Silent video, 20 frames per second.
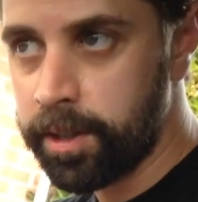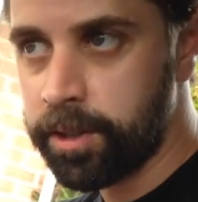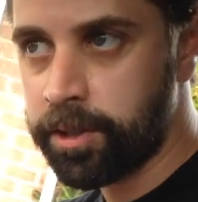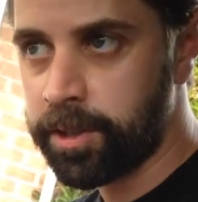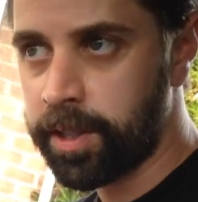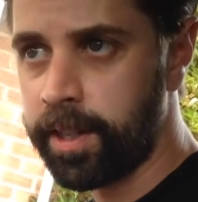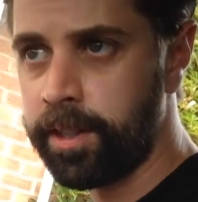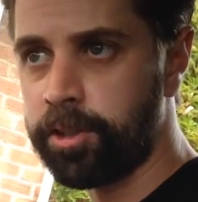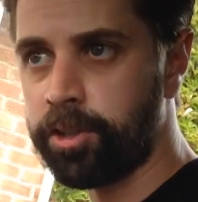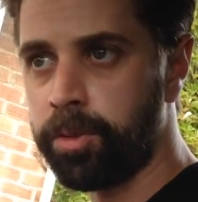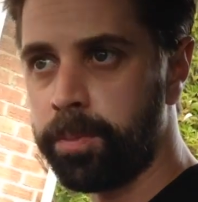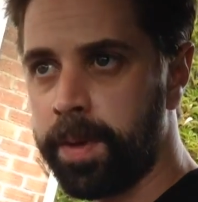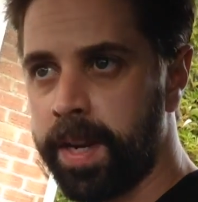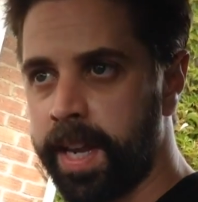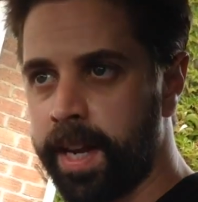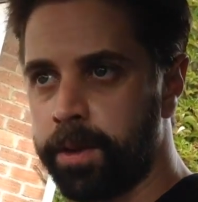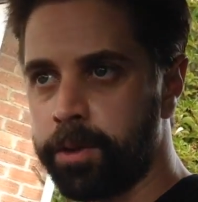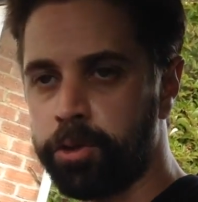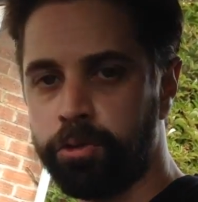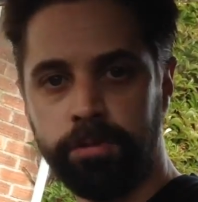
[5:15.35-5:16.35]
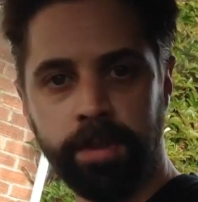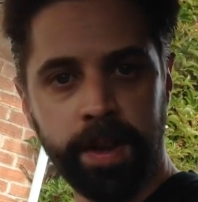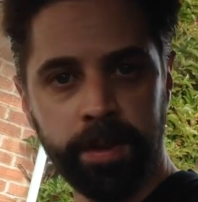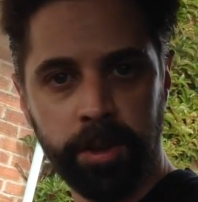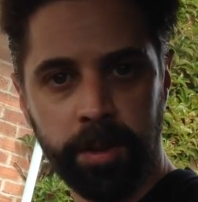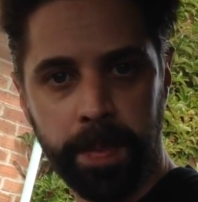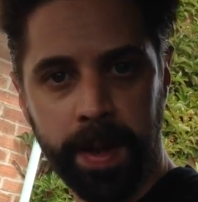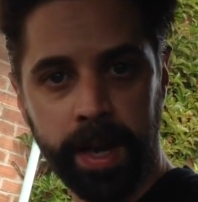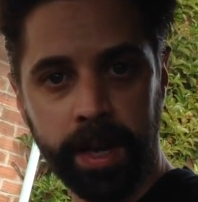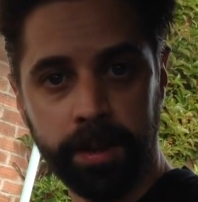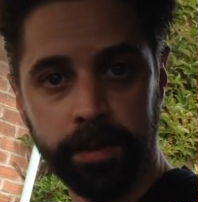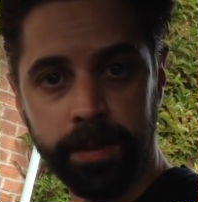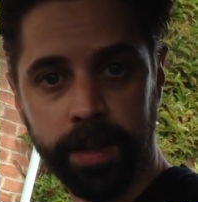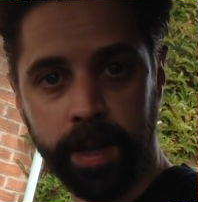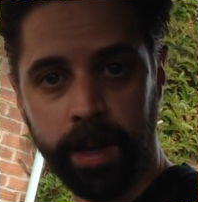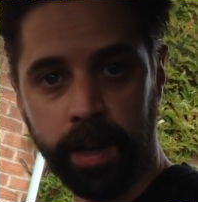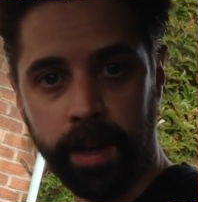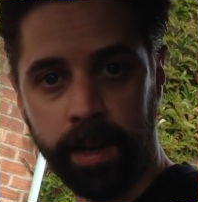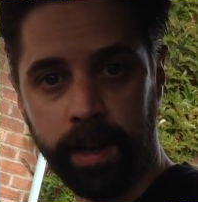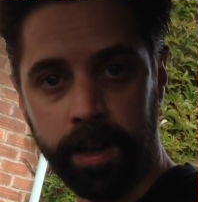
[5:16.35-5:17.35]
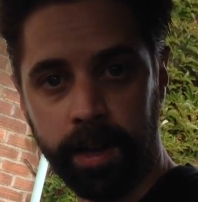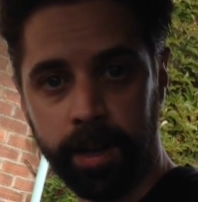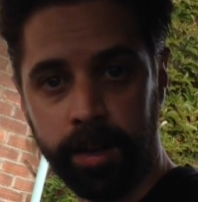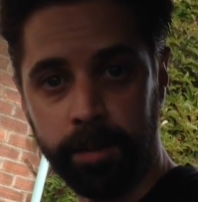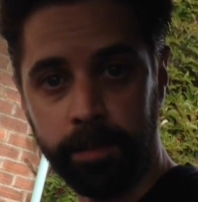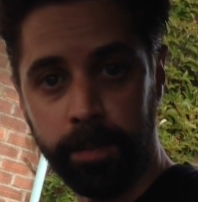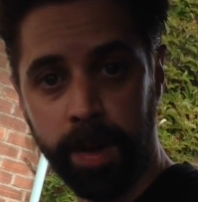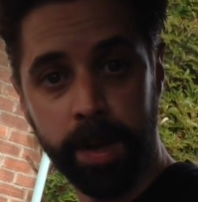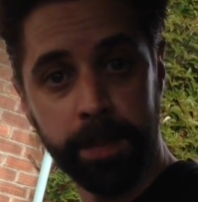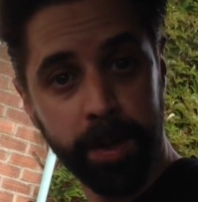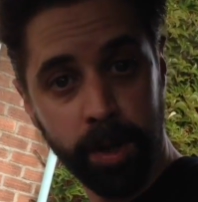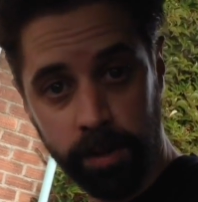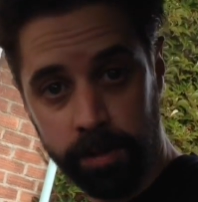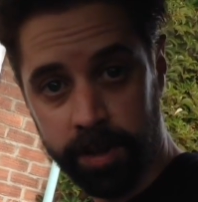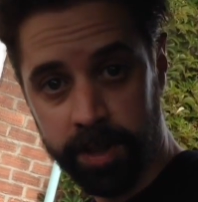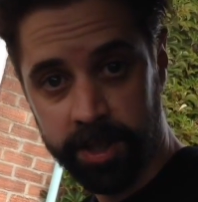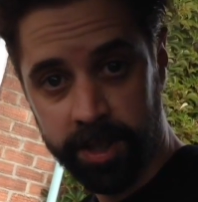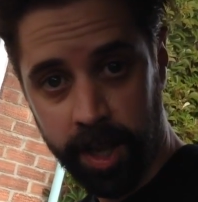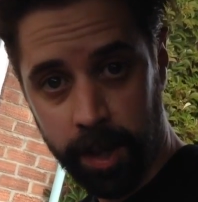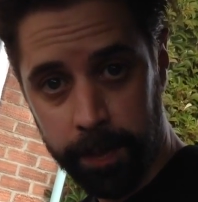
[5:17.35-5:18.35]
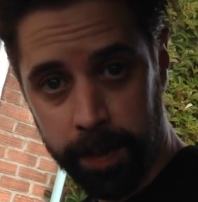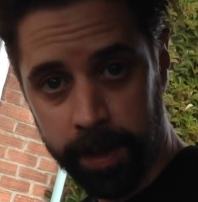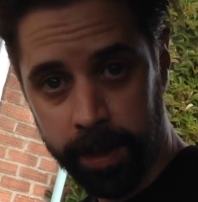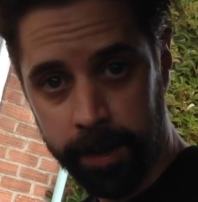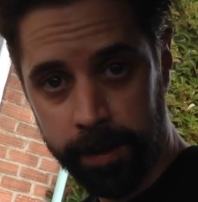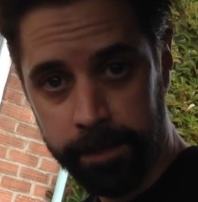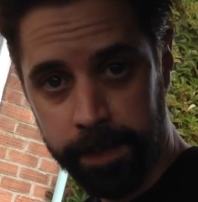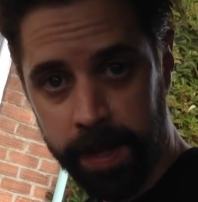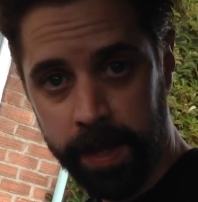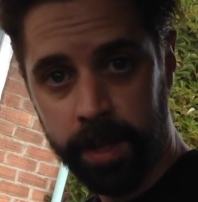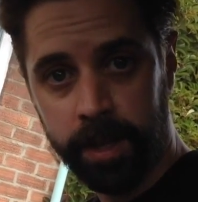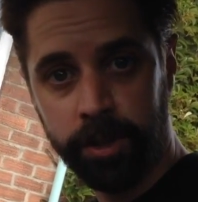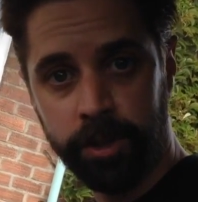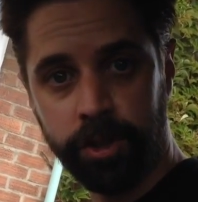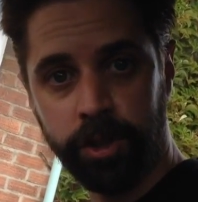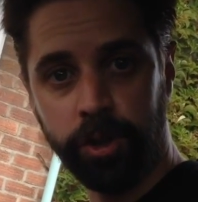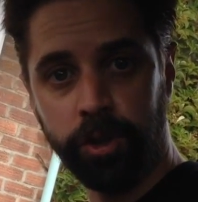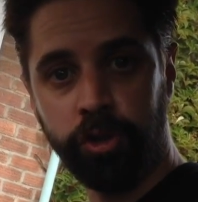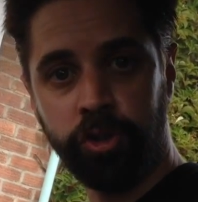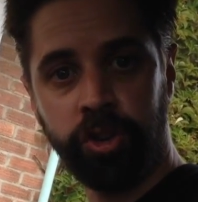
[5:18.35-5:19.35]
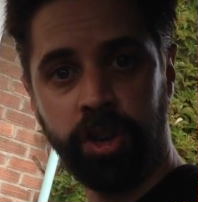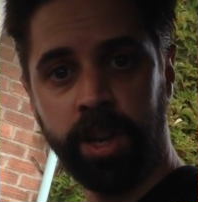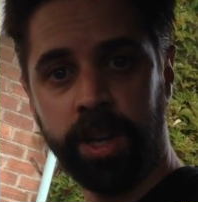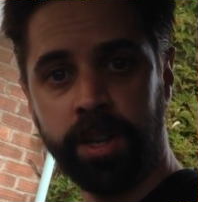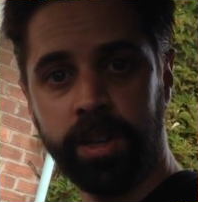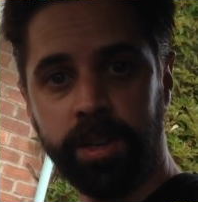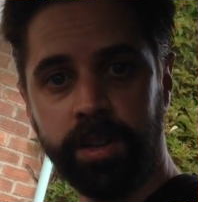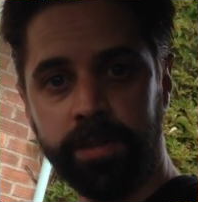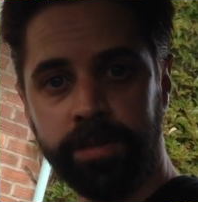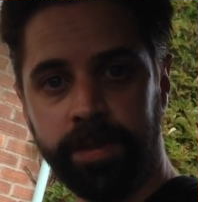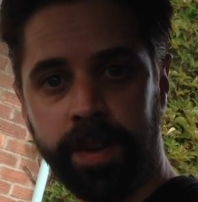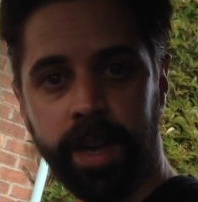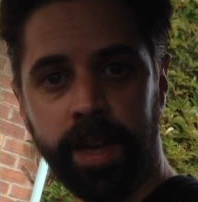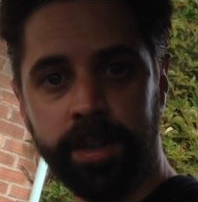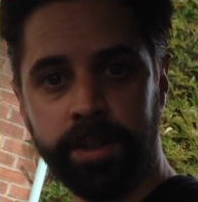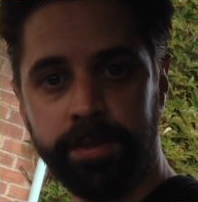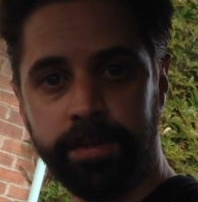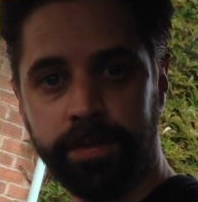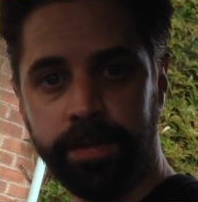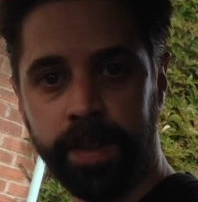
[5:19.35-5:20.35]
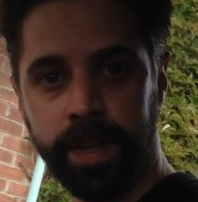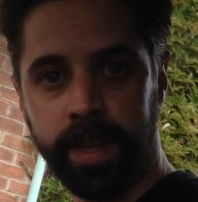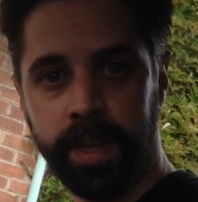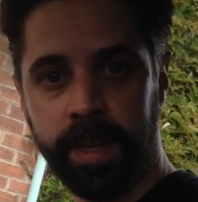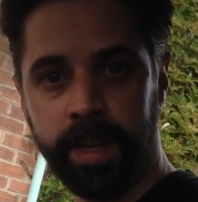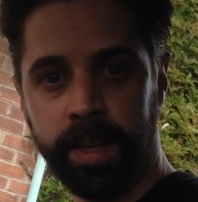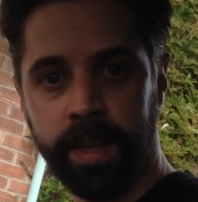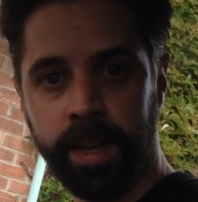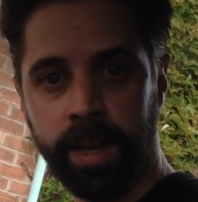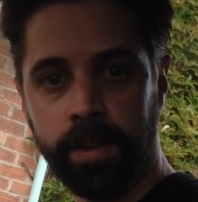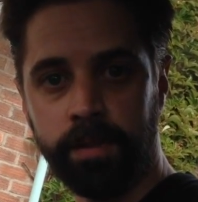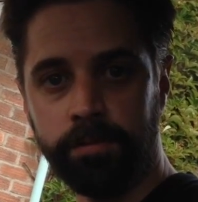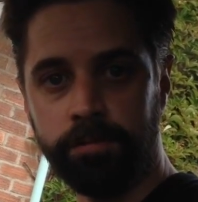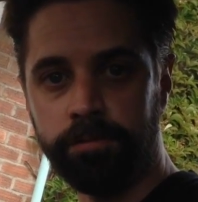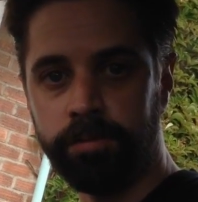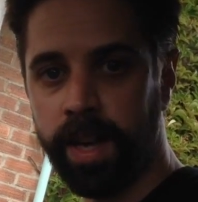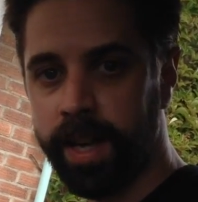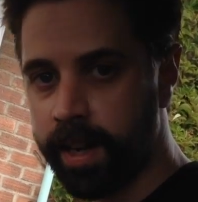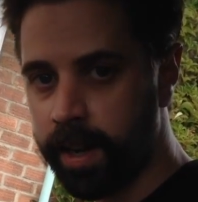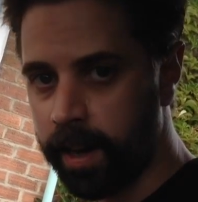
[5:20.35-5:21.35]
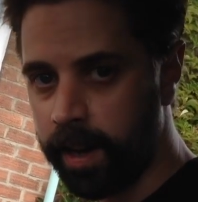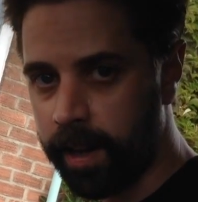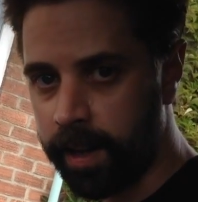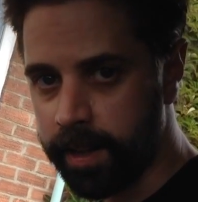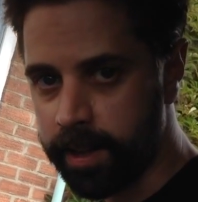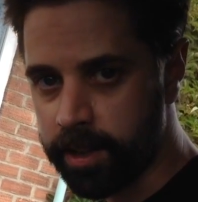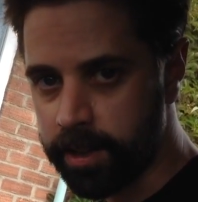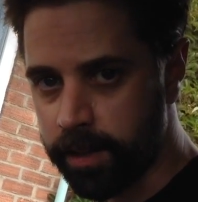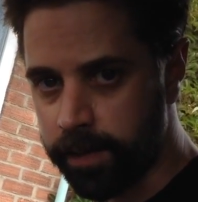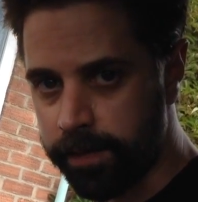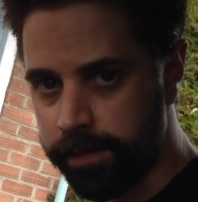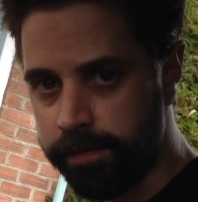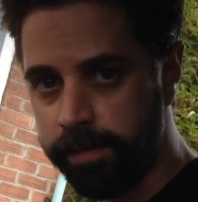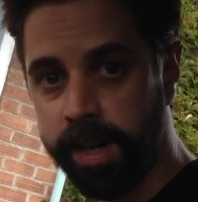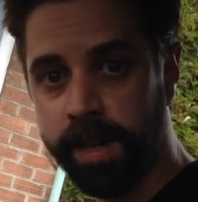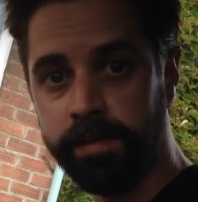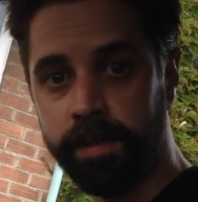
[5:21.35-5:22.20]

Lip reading: send somebody else round the back of the car, maybe your examiner, to check that the red lights, the three